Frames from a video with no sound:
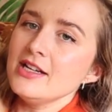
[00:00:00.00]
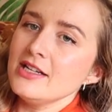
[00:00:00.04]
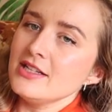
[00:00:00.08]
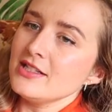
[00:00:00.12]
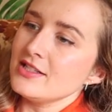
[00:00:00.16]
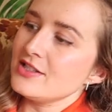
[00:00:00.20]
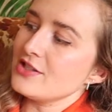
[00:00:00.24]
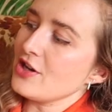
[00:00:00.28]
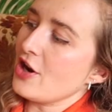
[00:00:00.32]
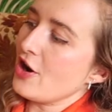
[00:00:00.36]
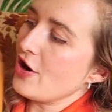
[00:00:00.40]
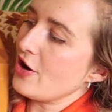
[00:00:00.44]

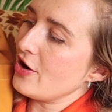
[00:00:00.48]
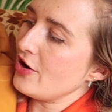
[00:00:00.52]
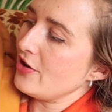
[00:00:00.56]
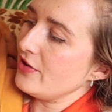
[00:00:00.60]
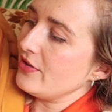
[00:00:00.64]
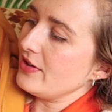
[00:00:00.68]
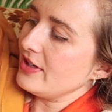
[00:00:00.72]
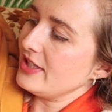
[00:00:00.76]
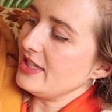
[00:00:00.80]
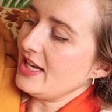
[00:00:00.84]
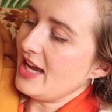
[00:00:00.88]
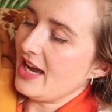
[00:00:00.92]

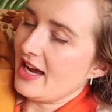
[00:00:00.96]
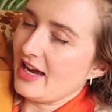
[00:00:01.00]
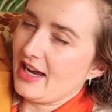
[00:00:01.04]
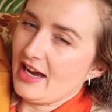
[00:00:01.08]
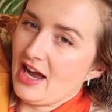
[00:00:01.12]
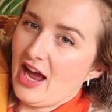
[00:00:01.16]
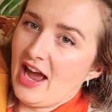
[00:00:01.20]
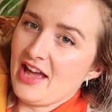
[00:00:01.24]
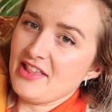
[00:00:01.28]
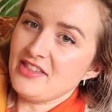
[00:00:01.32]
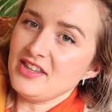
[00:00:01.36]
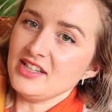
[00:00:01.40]
So yeah,
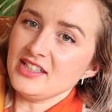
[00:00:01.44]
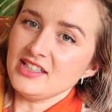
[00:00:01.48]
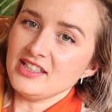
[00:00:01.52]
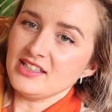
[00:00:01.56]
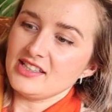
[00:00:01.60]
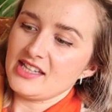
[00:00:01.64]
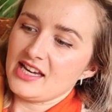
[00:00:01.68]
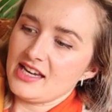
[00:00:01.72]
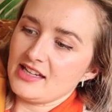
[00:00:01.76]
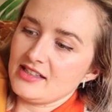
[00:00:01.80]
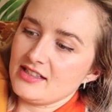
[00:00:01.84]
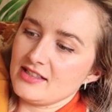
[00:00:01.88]
I think a
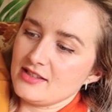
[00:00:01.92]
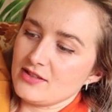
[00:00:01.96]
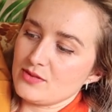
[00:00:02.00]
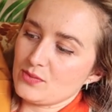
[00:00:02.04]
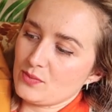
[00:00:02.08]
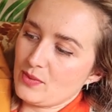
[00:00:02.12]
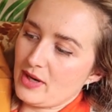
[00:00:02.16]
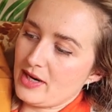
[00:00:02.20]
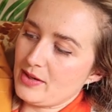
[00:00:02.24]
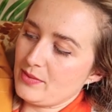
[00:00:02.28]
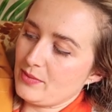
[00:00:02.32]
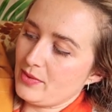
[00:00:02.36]
Kanken's
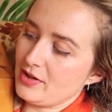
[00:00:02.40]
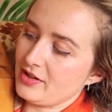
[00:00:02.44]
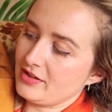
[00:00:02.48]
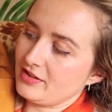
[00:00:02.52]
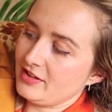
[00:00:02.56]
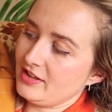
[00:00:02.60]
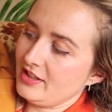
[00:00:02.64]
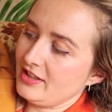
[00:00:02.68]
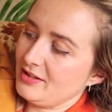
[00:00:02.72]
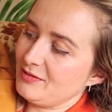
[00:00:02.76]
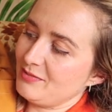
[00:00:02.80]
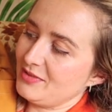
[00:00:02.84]
way
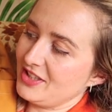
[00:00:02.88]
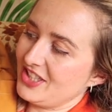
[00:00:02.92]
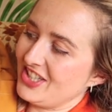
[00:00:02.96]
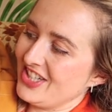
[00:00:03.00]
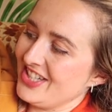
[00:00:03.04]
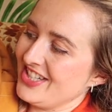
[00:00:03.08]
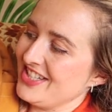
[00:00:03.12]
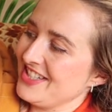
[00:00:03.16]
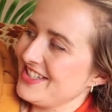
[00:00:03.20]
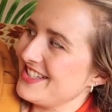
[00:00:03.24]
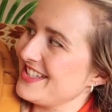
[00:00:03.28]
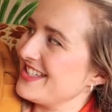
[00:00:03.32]
worth it
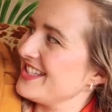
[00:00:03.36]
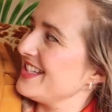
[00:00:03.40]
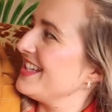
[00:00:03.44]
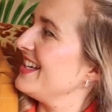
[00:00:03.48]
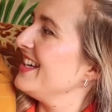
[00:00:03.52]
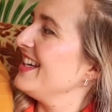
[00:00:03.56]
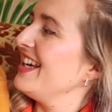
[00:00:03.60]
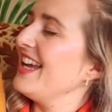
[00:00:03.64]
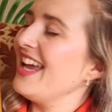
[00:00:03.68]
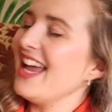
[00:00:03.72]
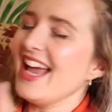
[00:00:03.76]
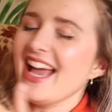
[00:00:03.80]
because
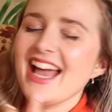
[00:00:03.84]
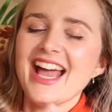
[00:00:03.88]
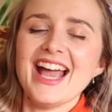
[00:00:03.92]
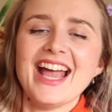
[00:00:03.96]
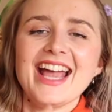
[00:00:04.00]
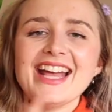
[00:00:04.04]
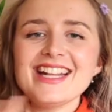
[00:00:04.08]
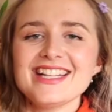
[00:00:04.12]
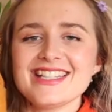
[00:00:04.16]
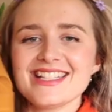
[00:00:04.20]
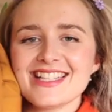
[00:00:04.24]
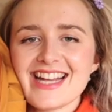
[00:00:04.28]

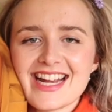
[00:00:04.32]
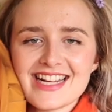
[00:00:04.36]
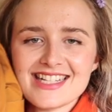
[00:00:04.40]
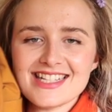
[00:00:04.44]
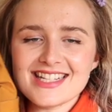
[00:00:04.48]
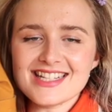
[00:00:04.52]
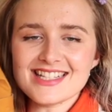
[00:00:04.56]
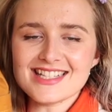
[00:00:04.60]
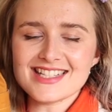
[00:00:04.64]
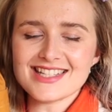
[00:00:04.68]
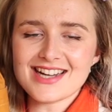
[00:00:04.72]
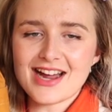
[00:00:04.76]
it
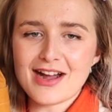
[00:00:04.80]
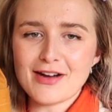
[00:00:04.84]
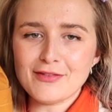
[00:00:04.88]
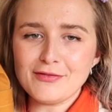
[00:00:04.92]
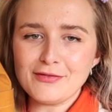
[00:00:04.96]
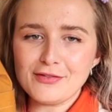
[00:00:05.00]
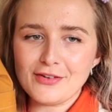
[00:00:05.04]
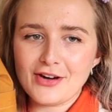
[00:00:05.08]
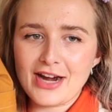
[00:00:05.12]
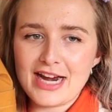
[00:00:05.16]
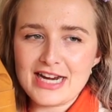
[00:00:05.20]
stays in style for